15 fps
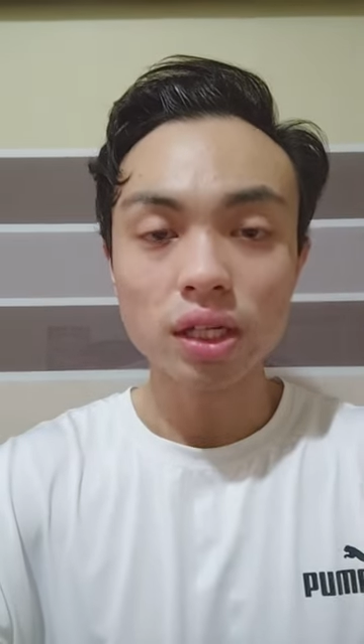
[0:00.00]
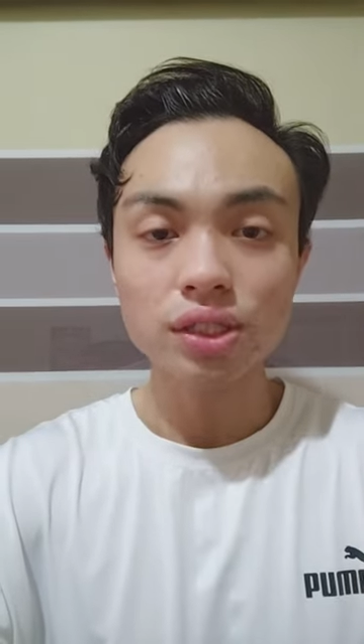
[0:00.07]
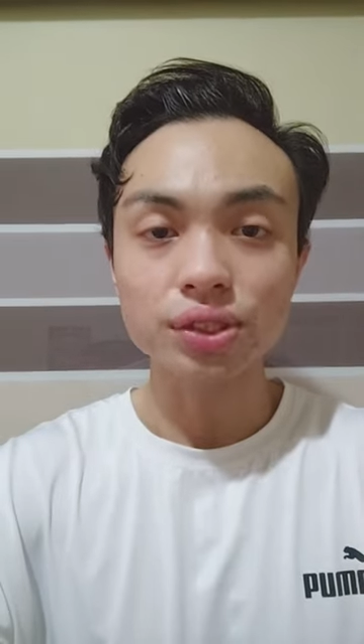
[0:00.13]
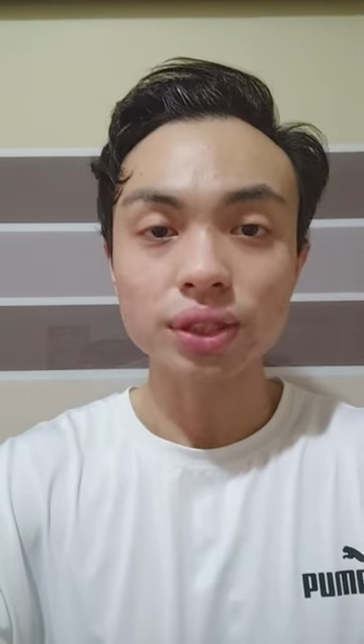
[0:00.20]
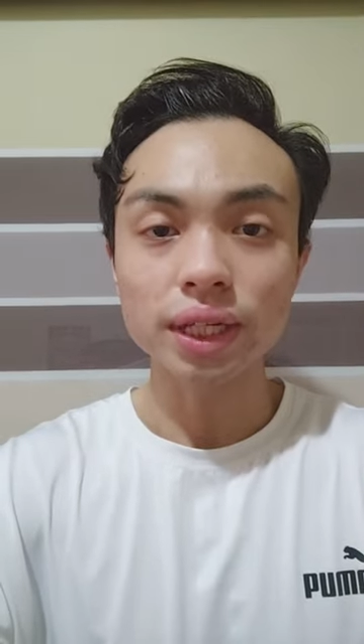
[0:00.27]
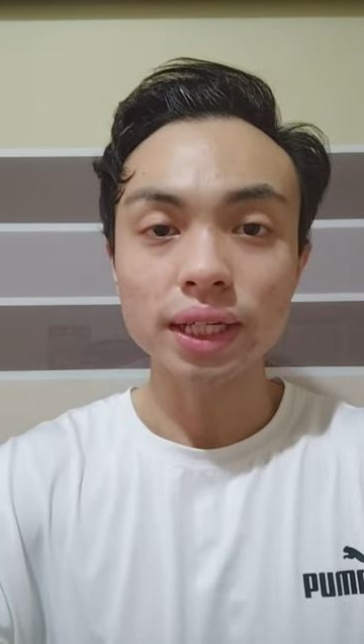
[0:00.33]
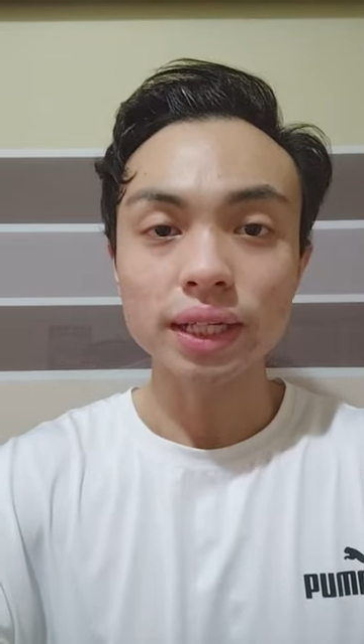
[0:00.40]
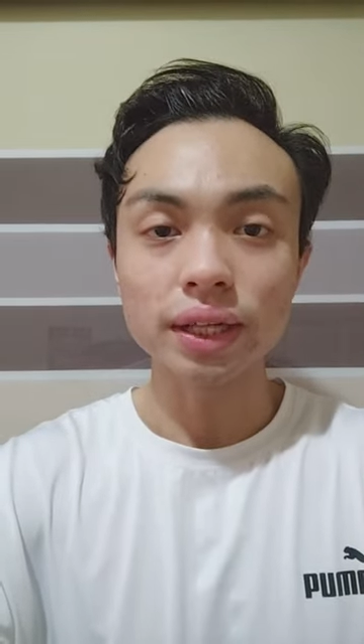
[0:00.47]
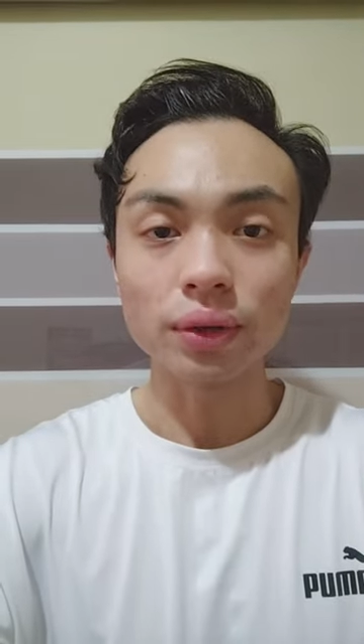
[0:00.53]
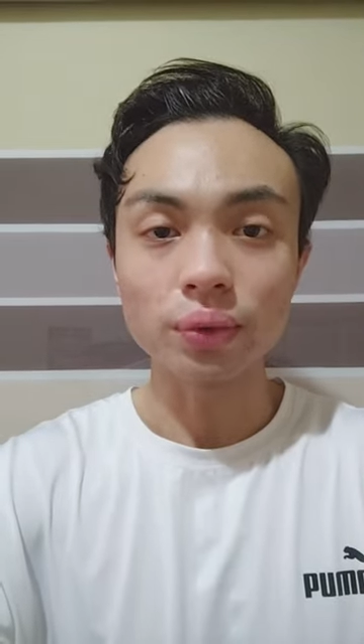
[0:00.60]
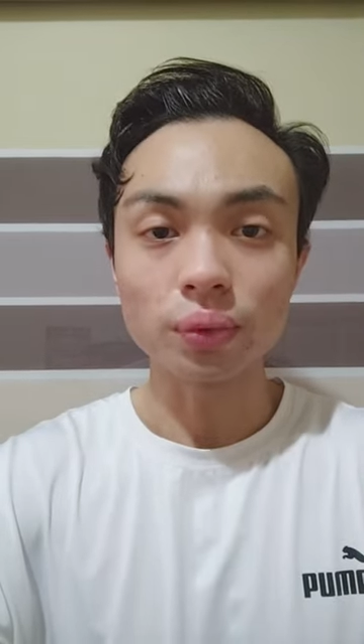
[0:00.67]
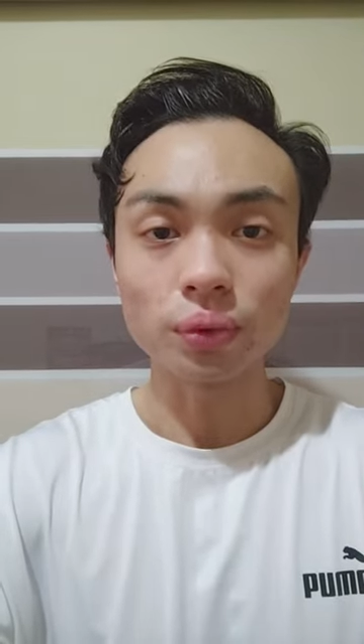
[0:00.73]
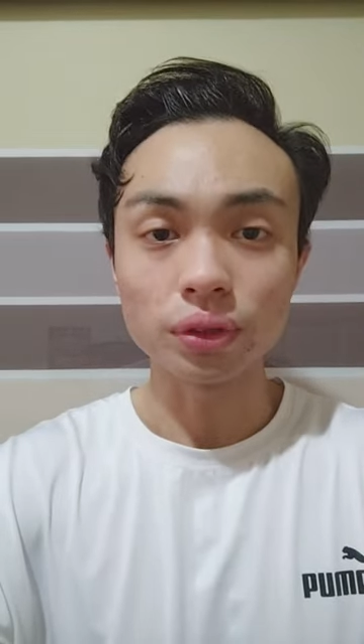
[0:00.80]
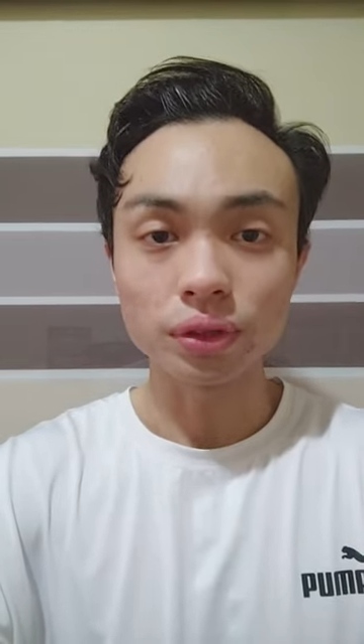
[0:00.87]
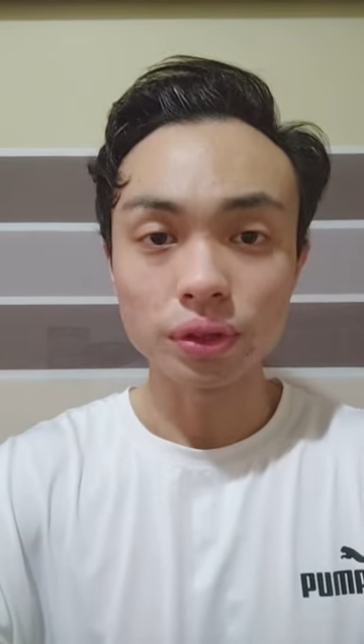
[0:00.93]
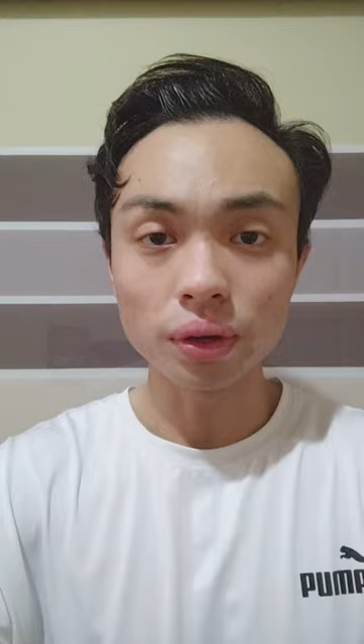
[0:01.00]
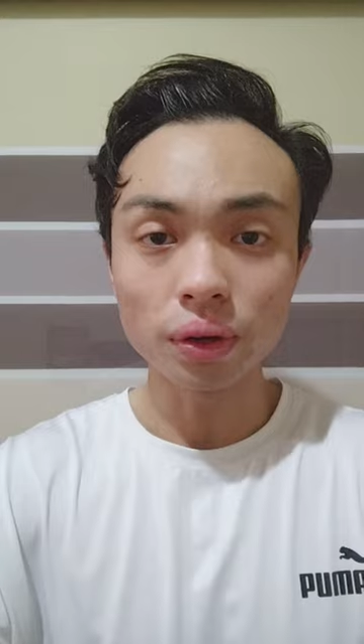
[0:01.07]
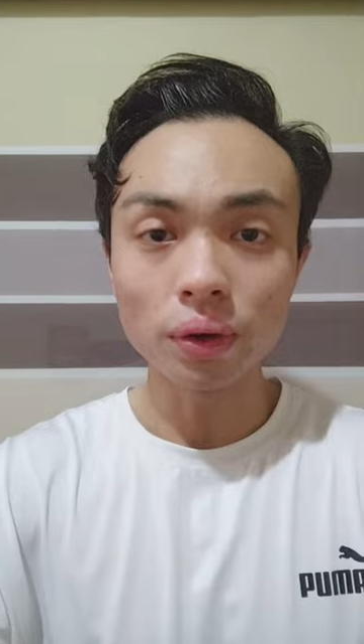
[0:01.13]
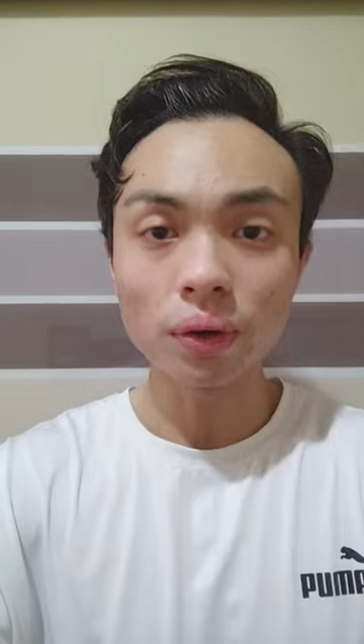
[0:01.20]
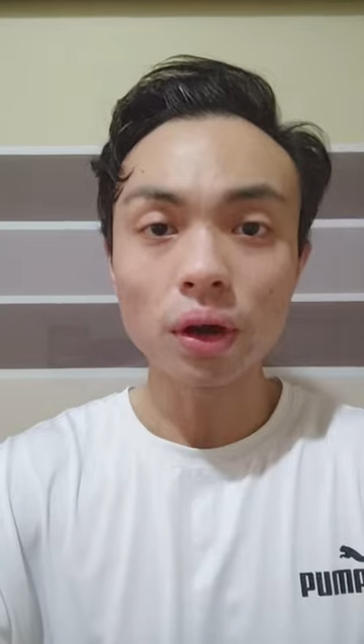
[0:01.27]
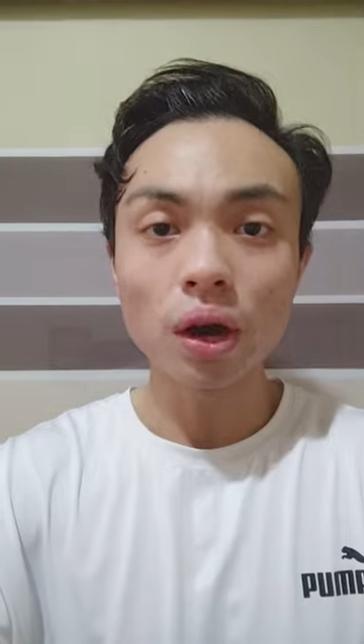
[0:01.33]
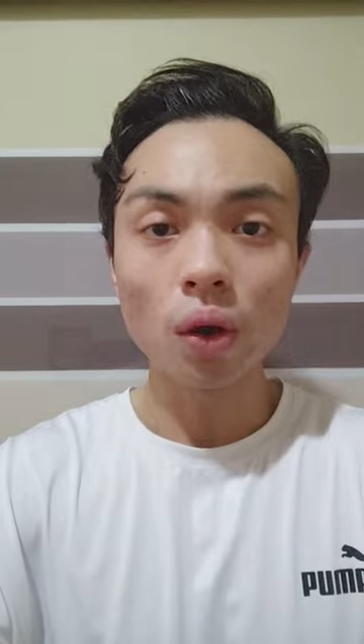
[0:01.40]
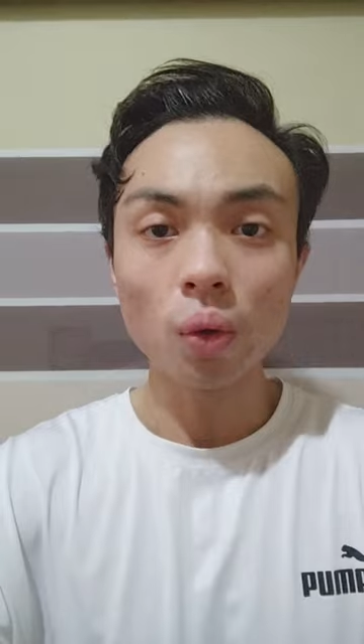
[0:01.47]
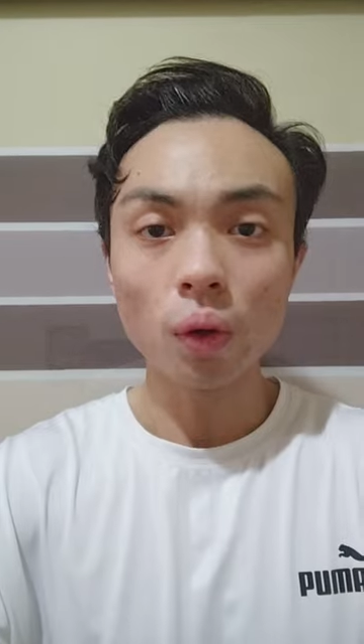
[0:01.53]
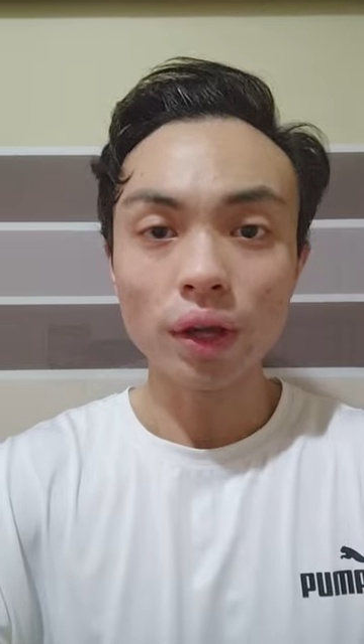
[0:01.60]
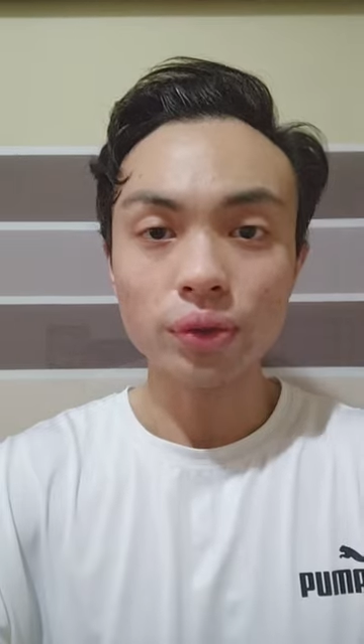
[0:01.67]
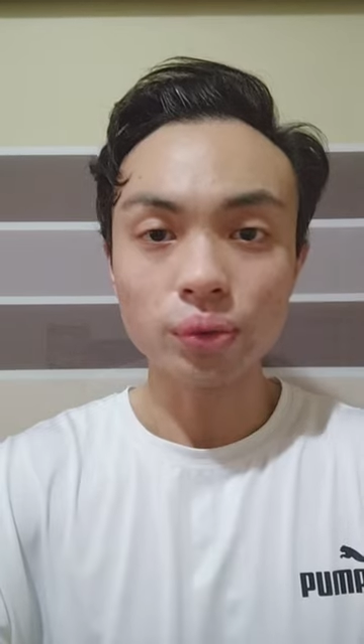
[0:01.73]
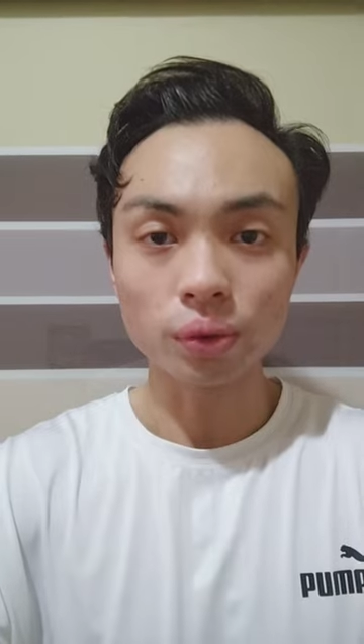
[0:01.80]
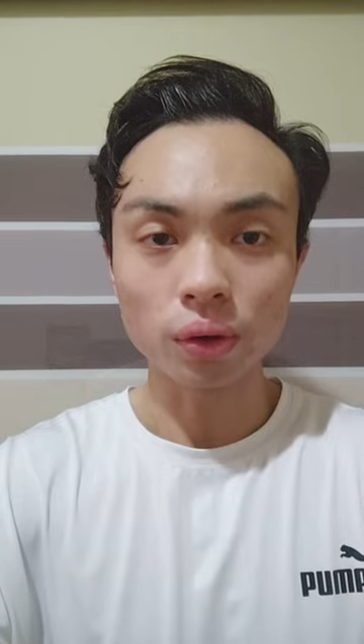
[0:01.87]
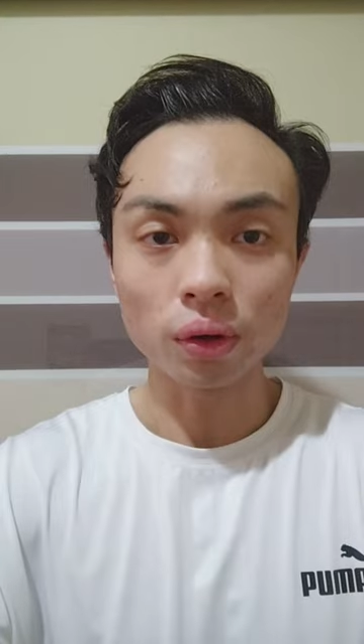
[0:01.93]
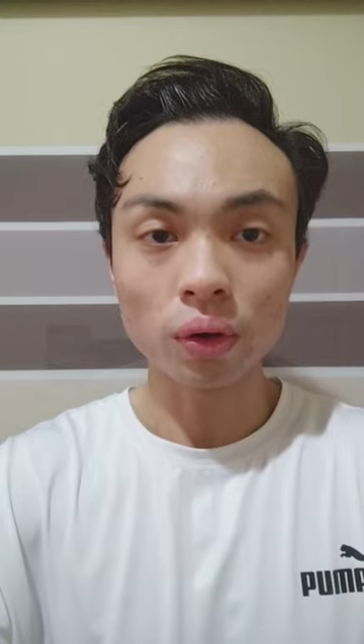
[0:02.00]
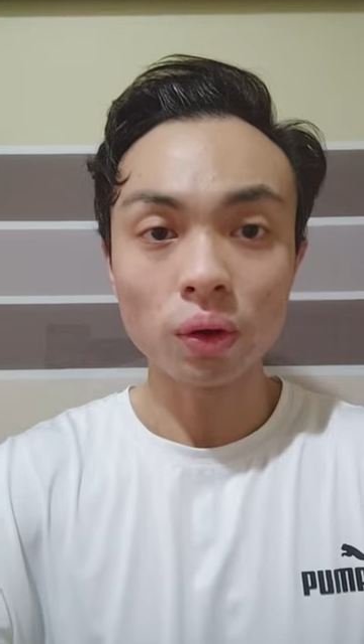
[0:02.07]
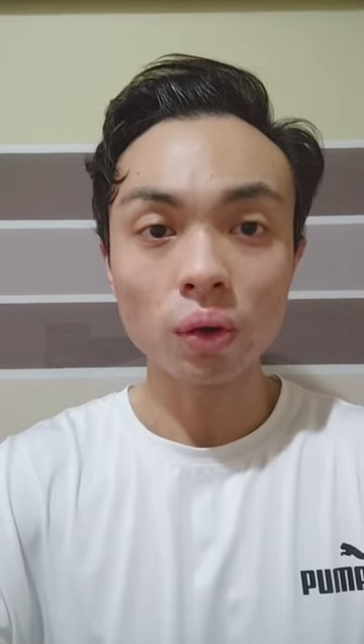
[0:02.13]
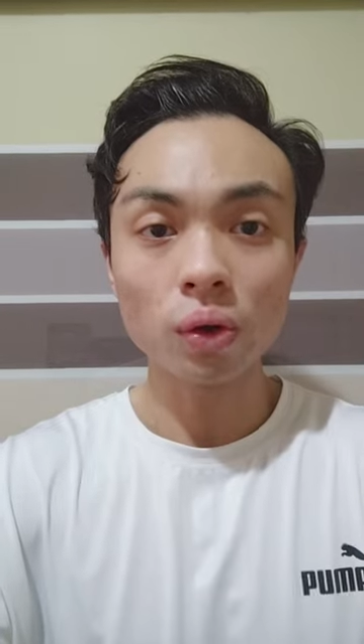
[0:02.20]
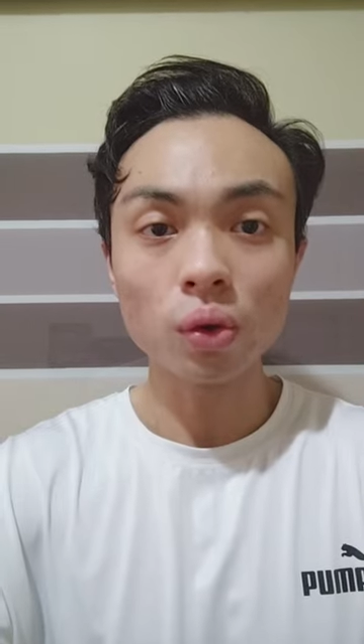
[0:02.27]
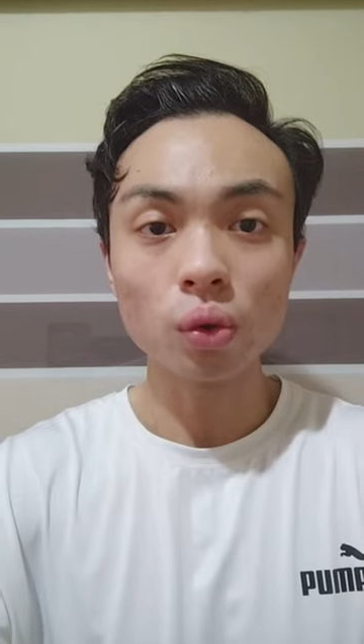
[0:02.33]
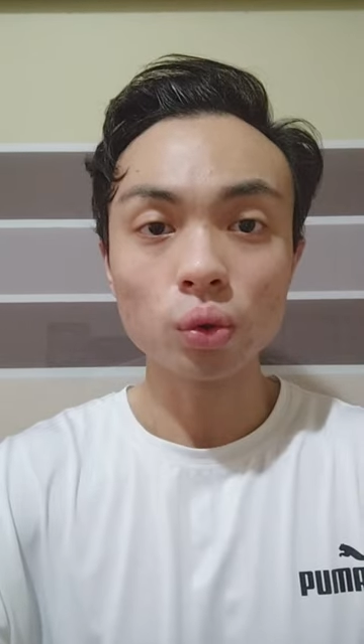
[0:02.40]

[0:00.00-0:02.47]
so that they would know where to go,